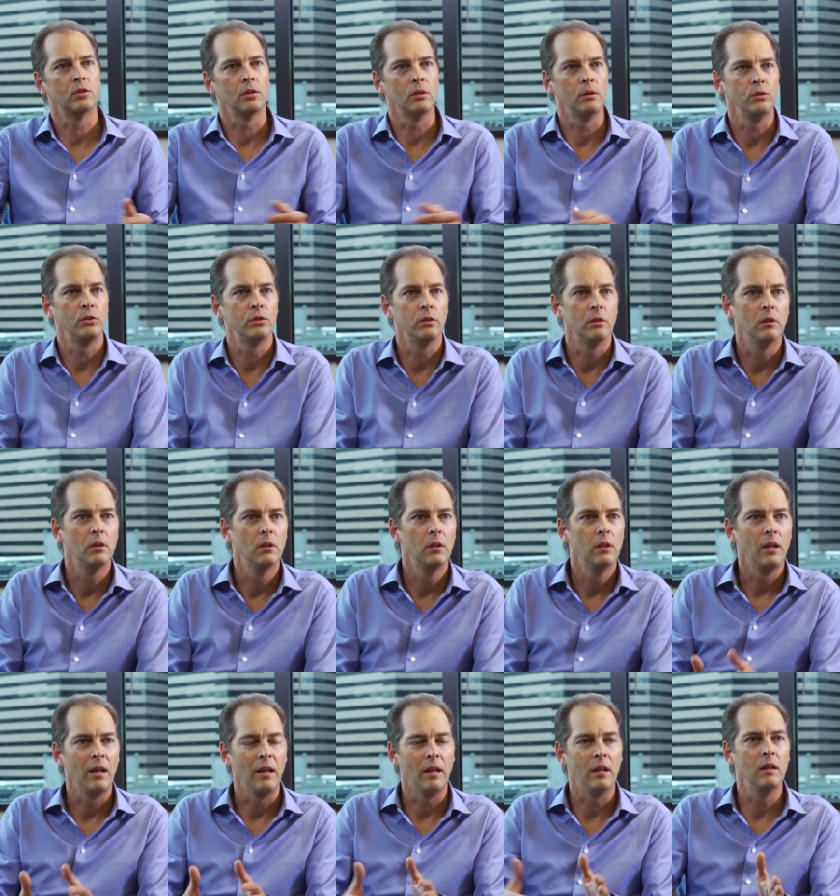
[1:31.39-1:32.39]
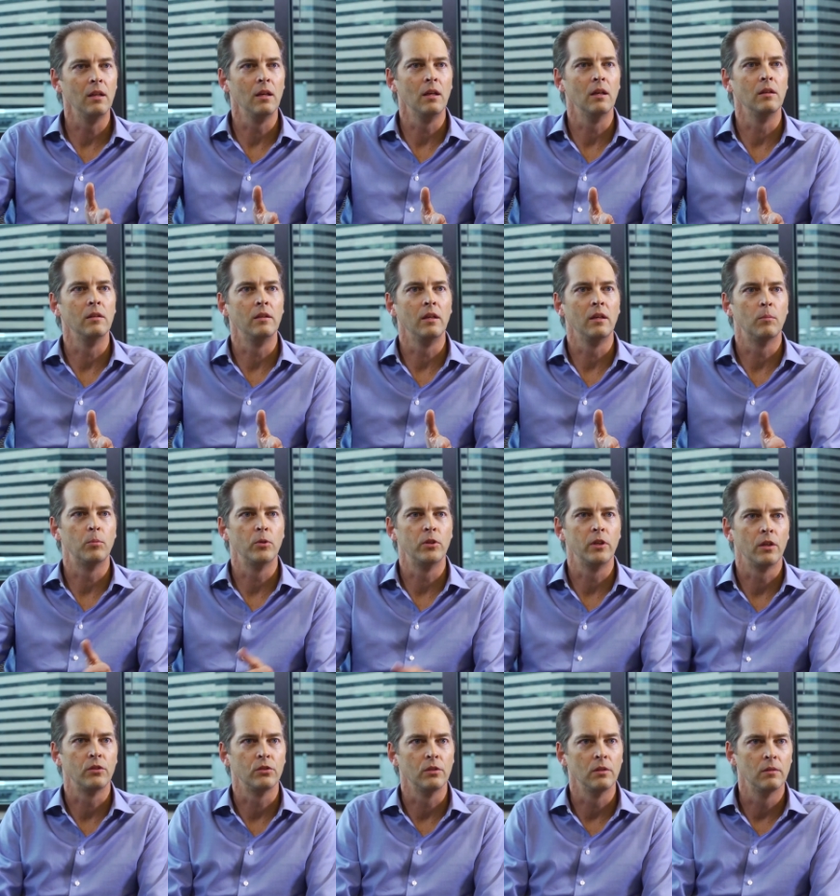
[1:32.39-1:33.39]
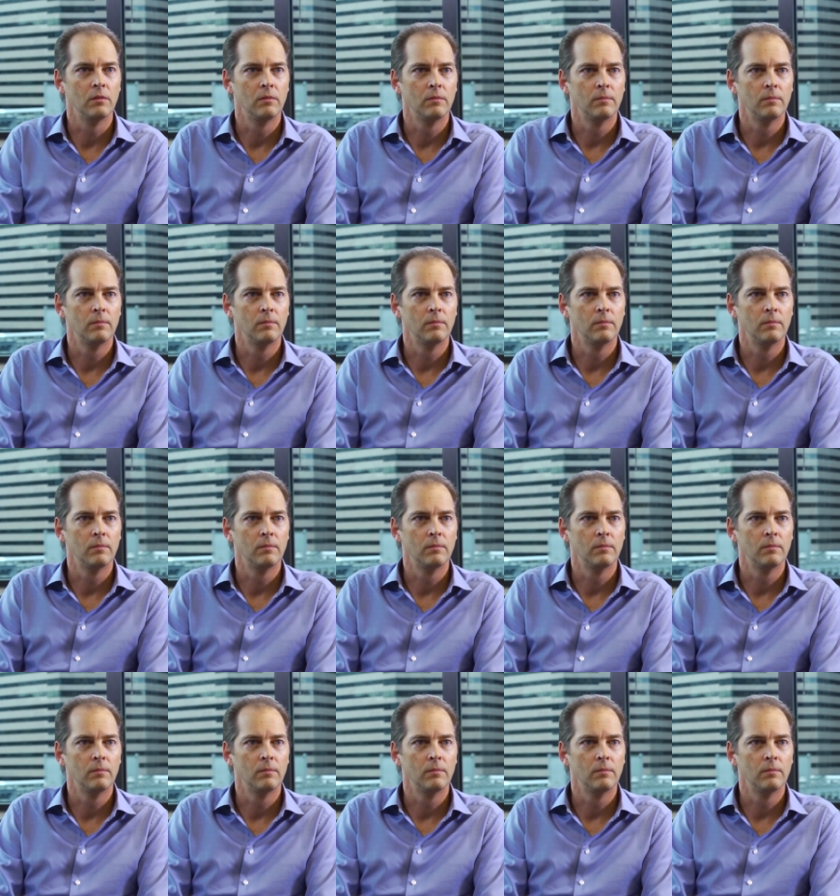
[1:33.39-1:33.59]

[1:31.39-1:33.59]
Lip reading: solution, end-to-end data protection.